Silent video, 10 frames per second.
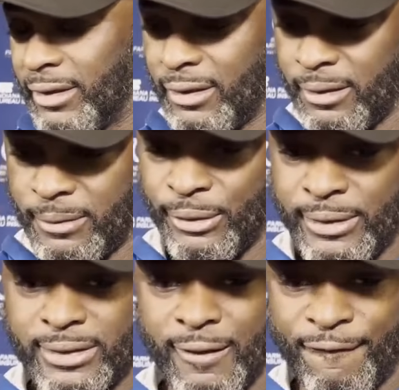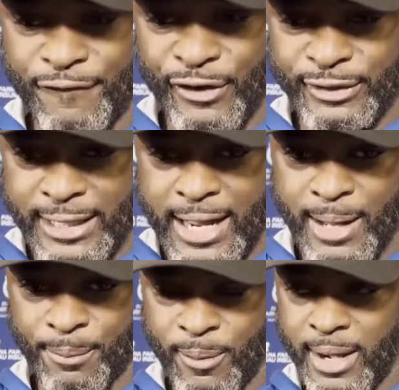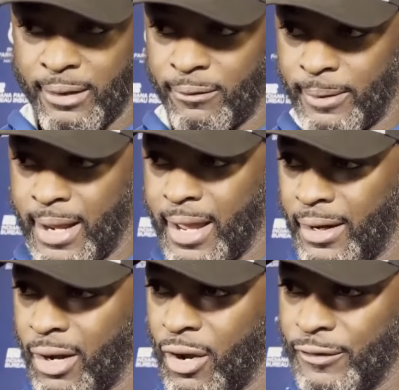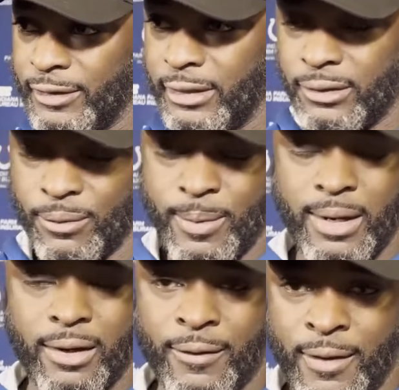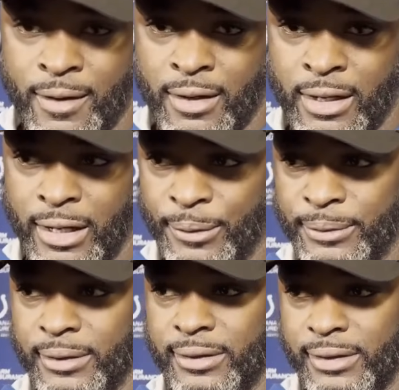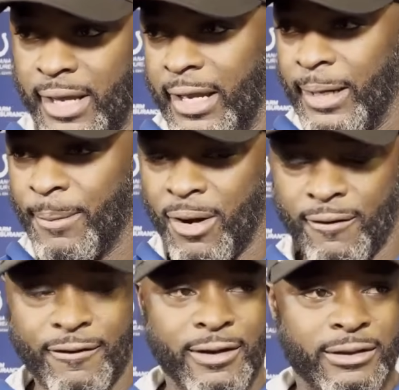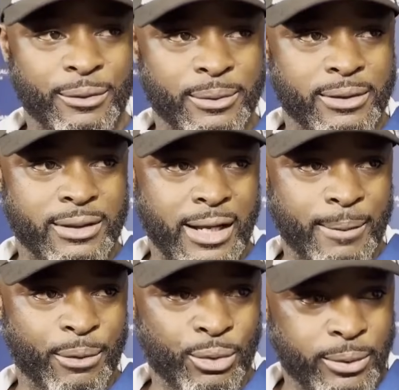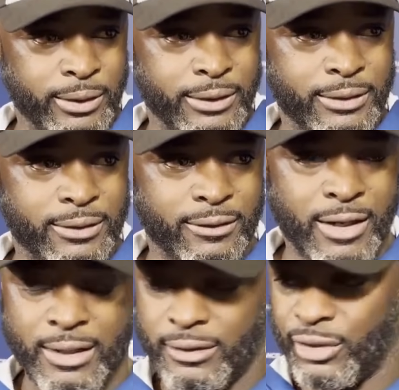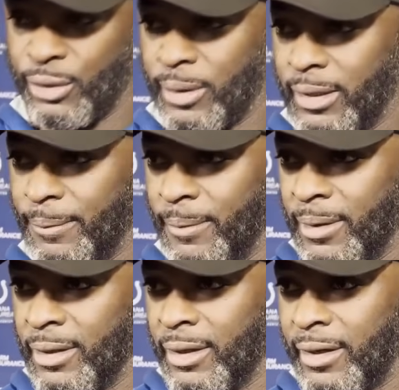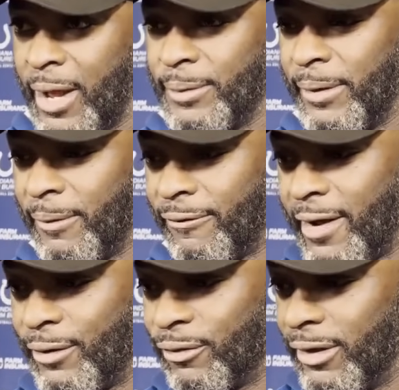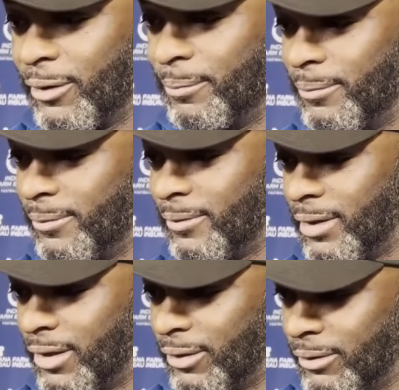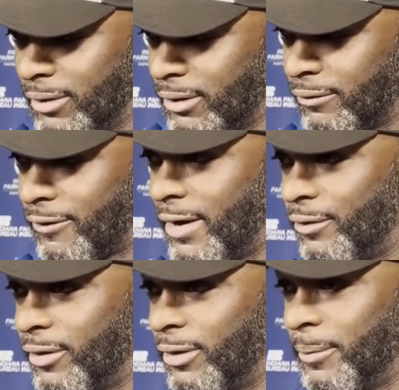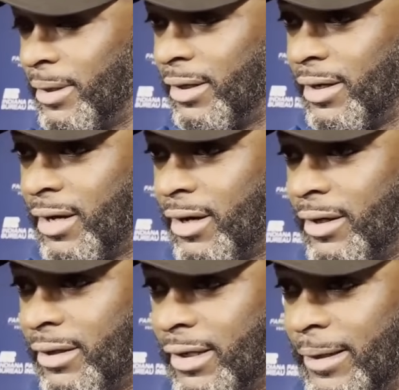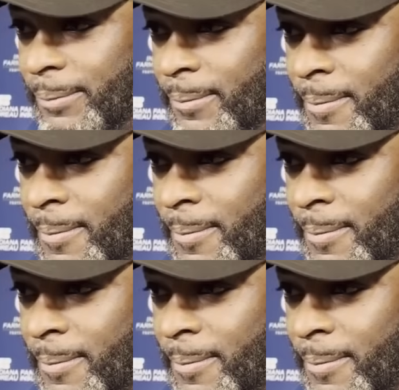And so this is the first time when I had an off season where it was the same offense, it was the same nucleus, right? So I was able to find a rhythm, you know, find a rhythm here and there, and